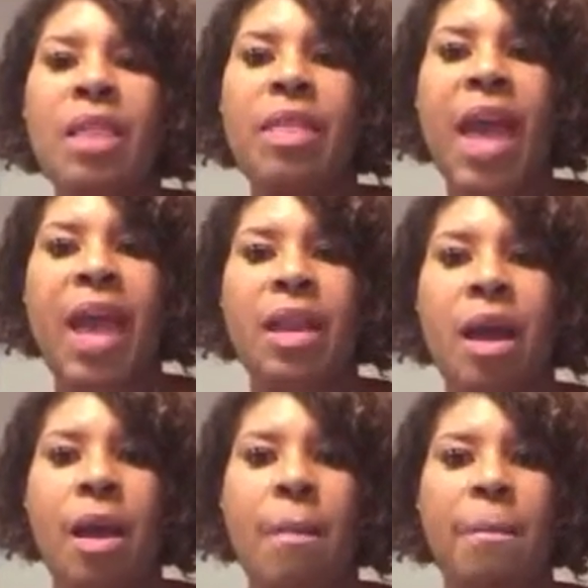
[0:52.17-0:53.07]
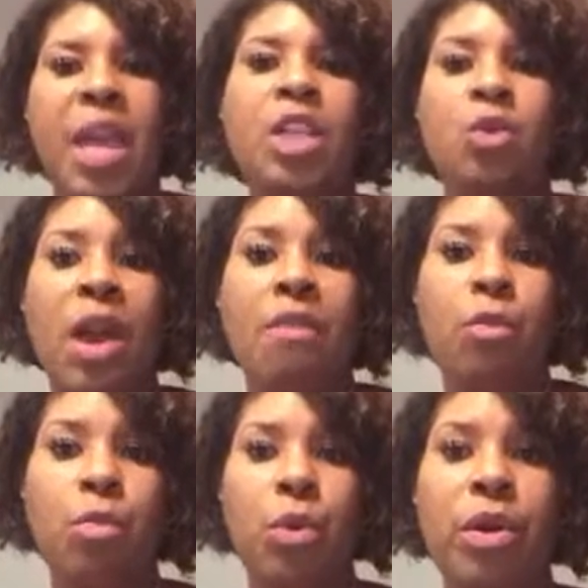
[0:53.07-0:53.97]
that make
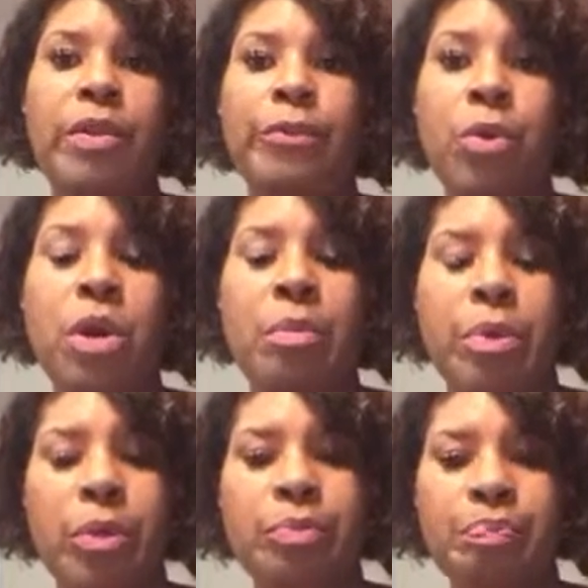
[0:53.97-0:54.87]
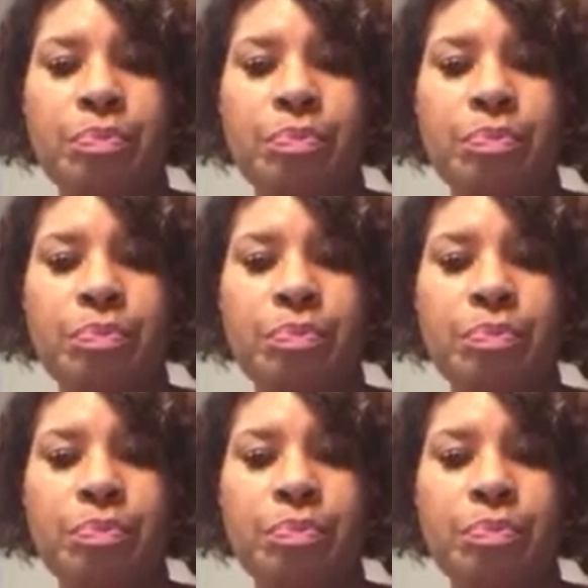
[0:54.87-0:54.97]
travel more affordable.